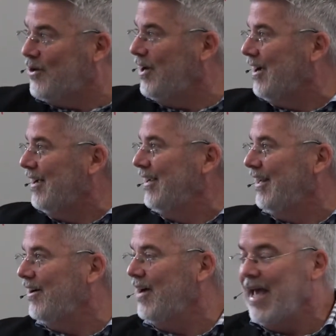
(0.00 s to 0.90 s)
Jonah,
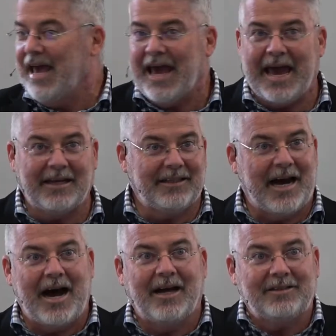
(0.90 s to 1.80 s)
you know. And
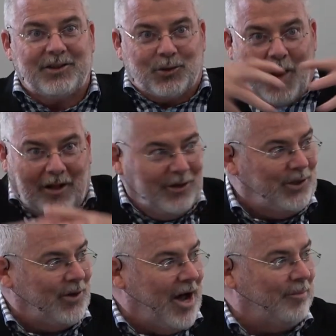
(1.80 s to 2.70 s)
God
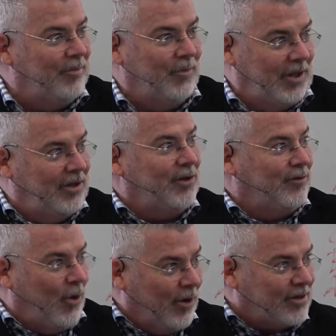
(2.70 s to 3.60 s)
swallowed you up with a
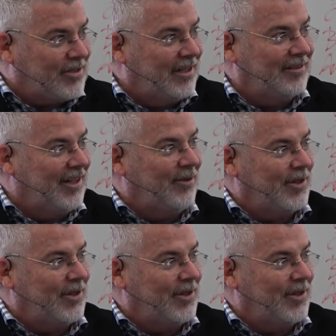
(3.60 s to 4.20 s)
divorce and, you know,